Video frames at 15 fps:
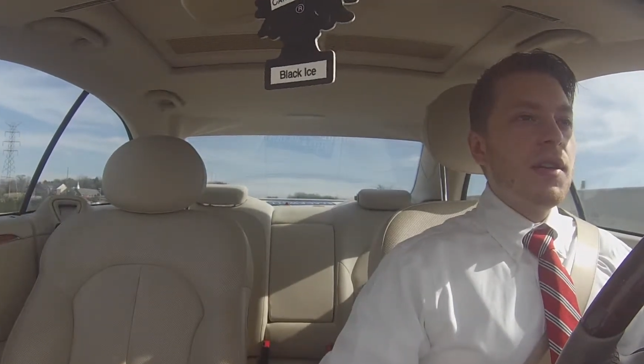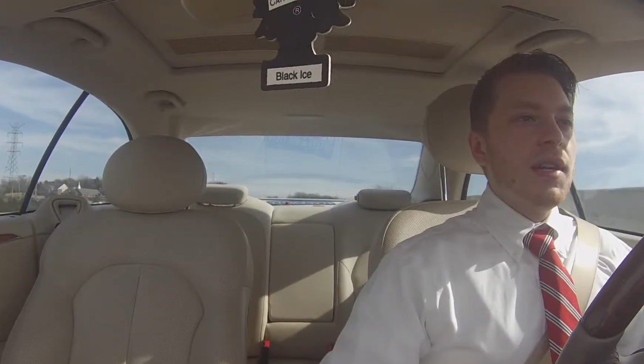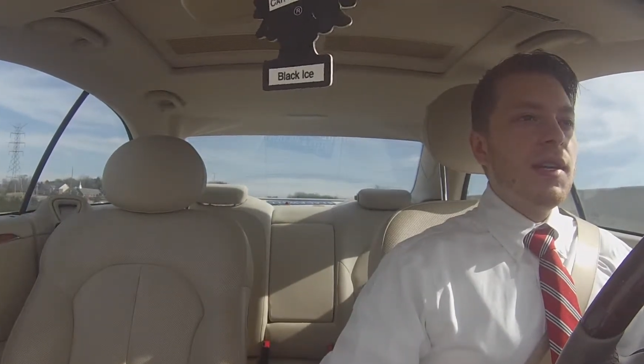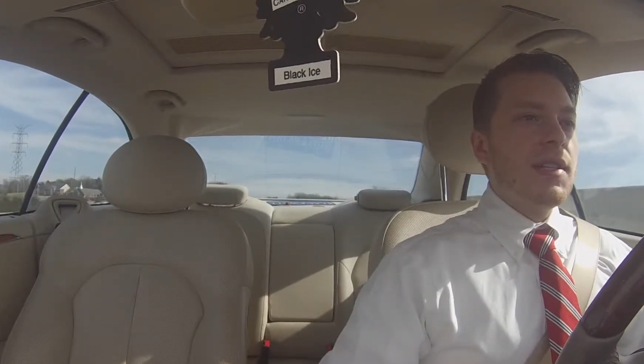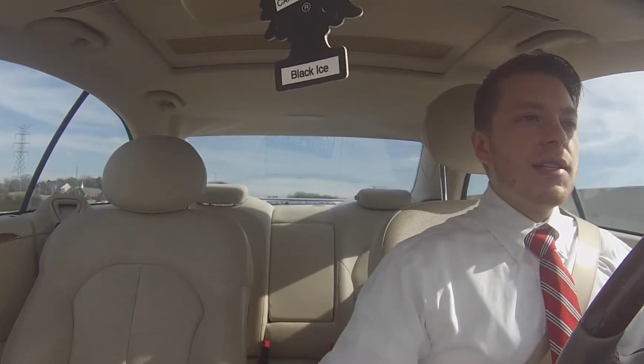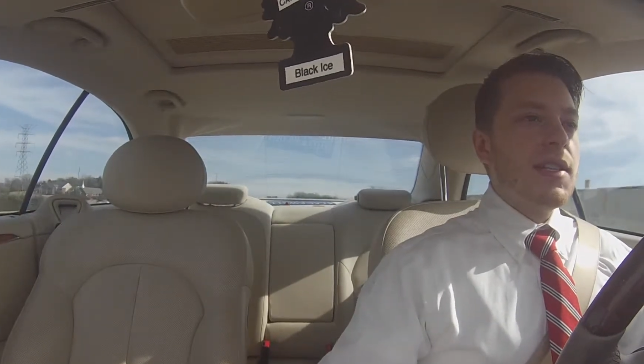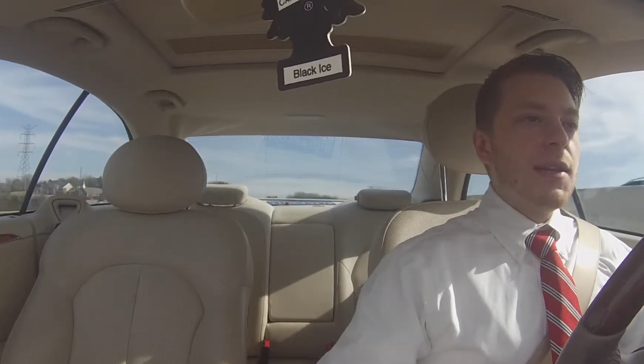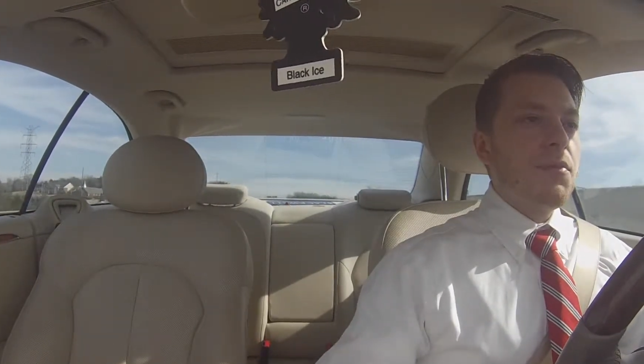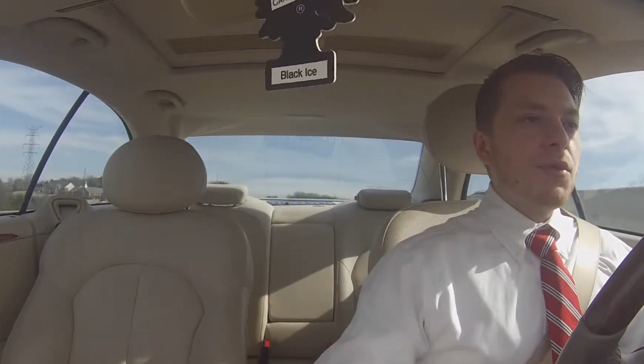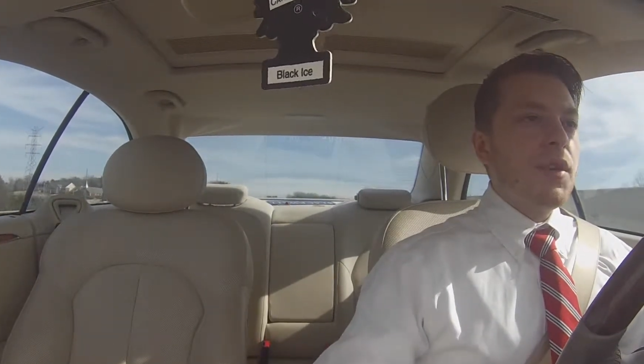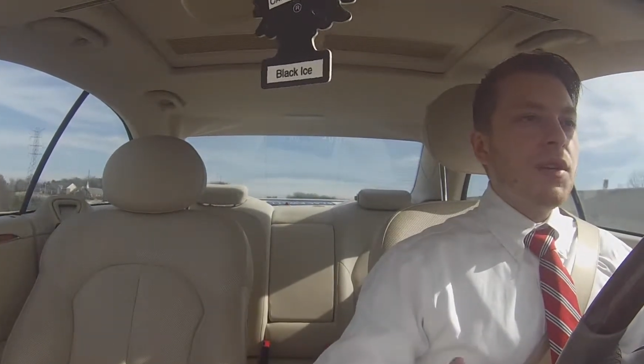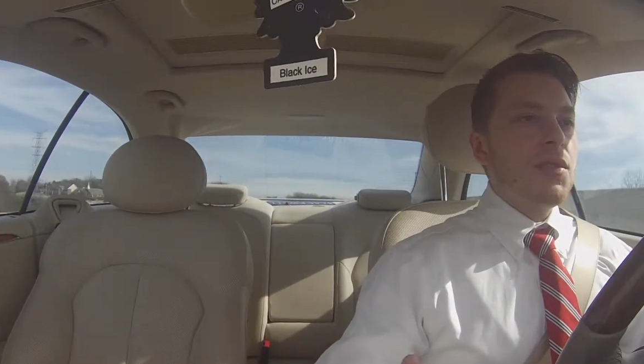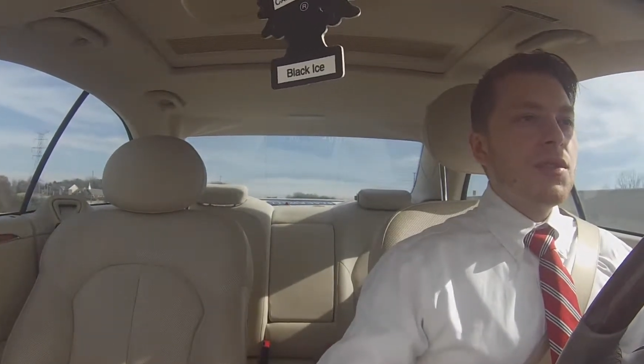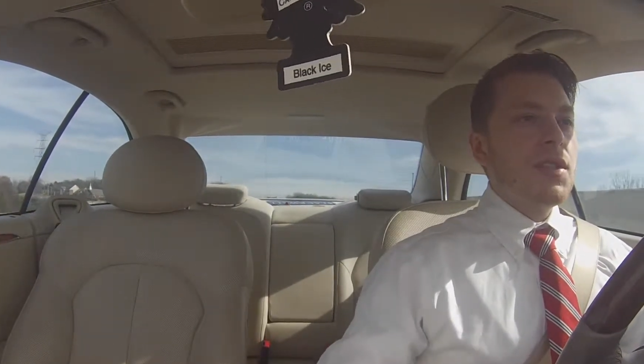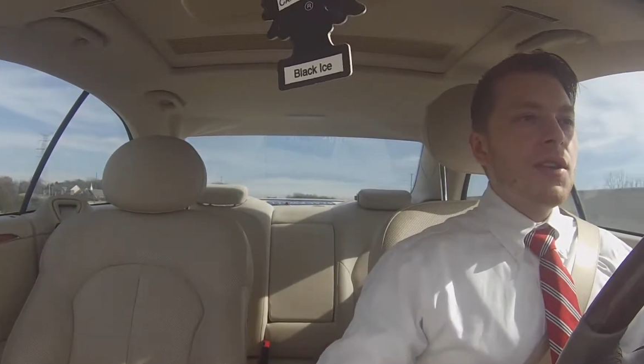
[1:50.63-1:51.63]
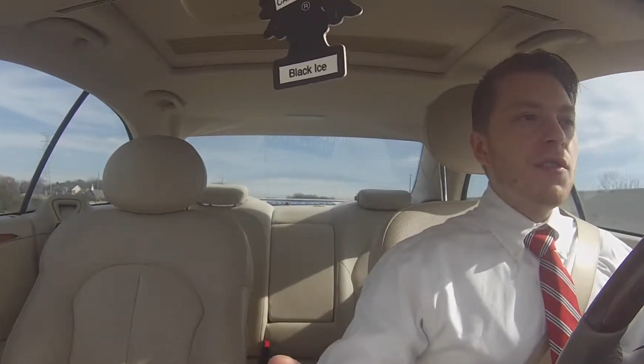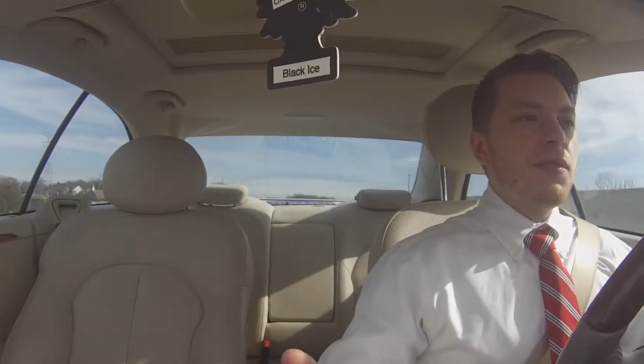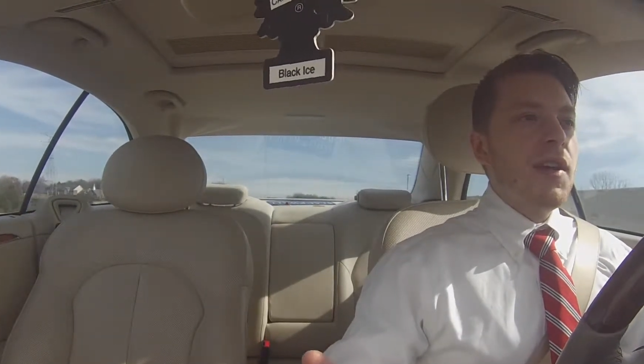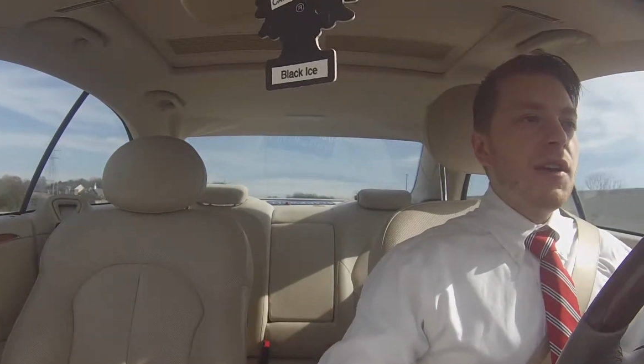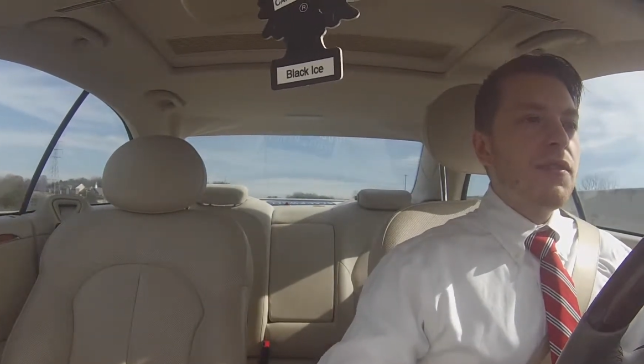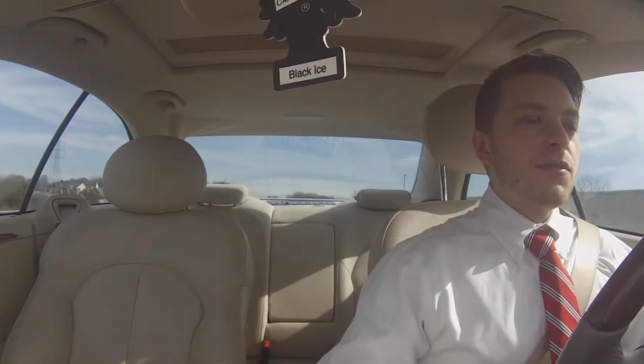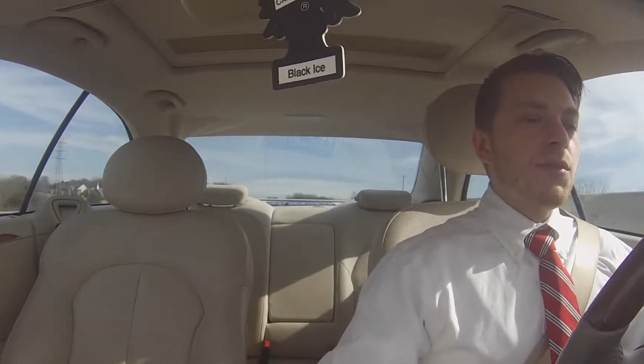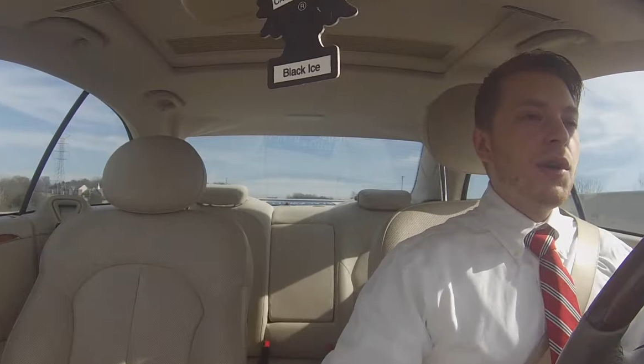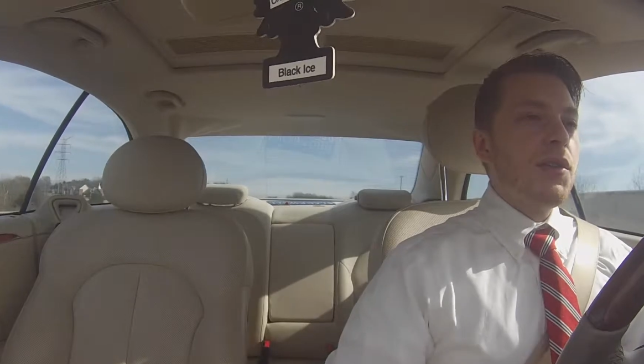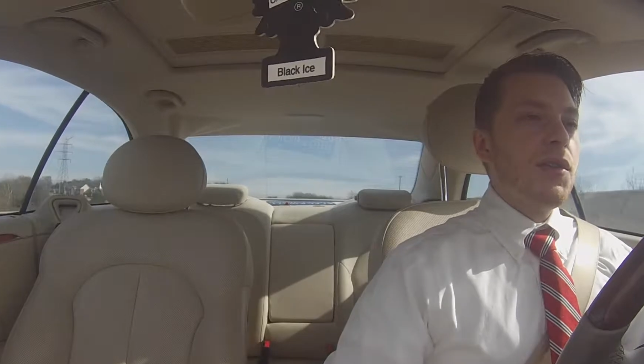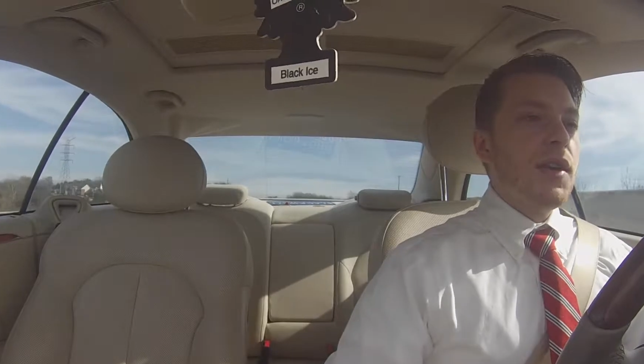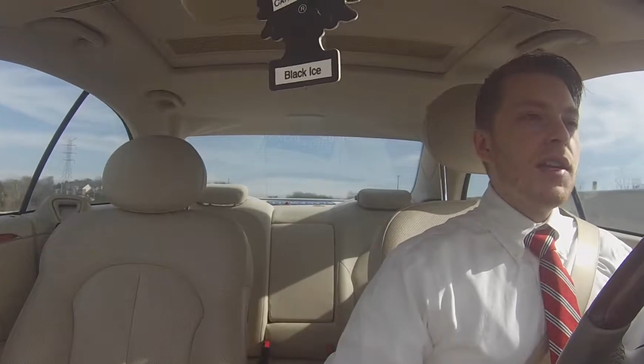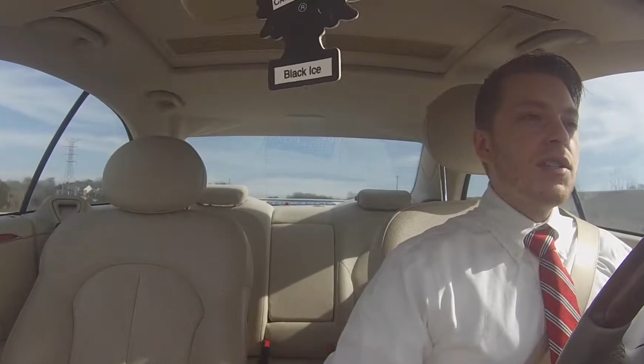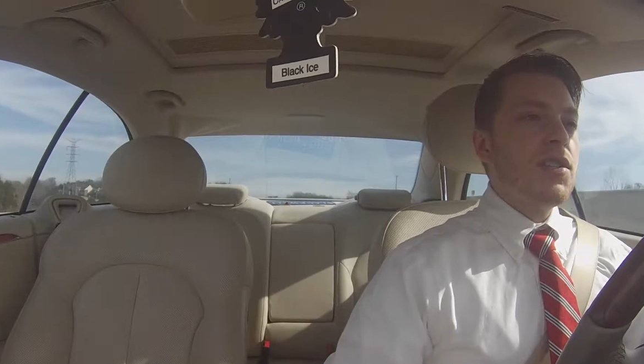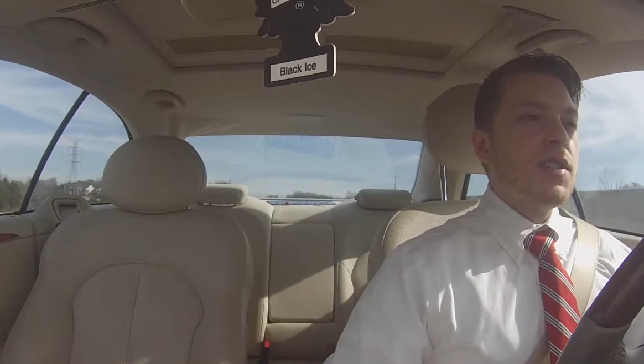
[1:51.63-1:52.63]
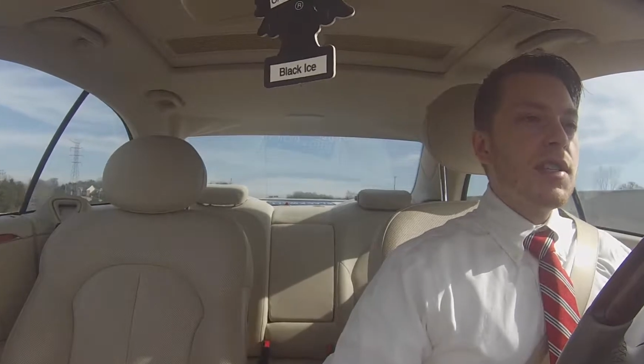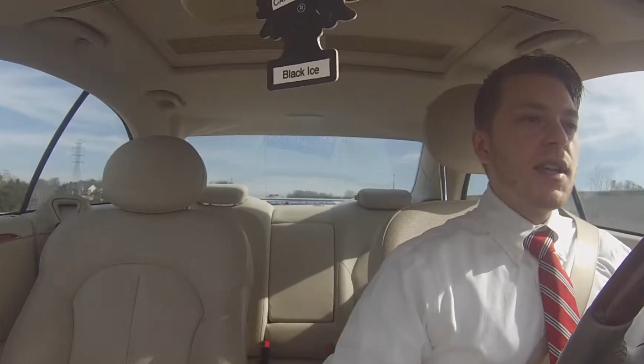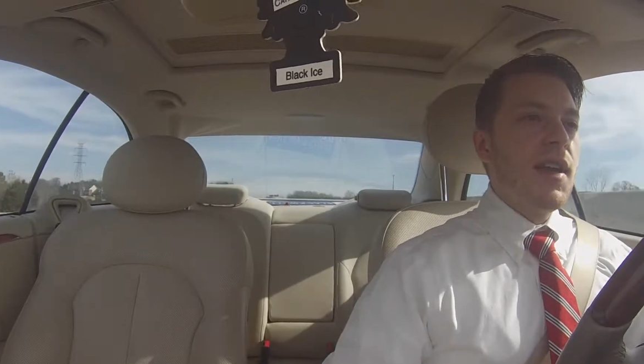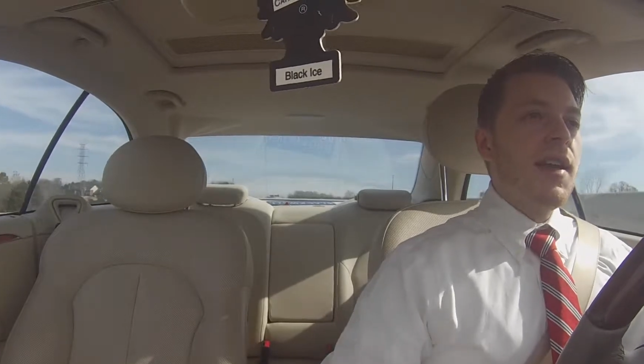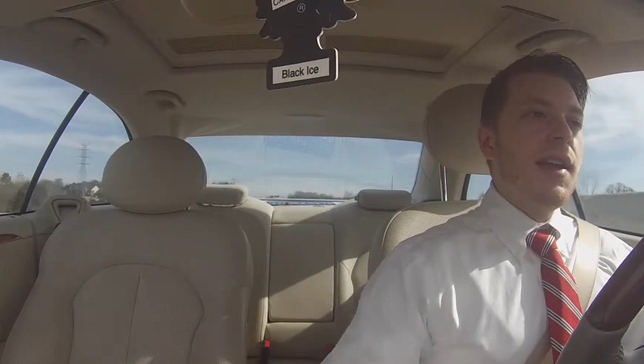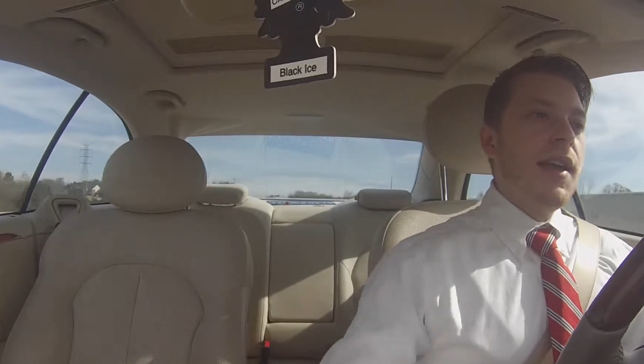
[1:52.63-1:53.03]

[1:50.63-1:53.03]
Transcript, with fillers: and separate yourself out from other agents.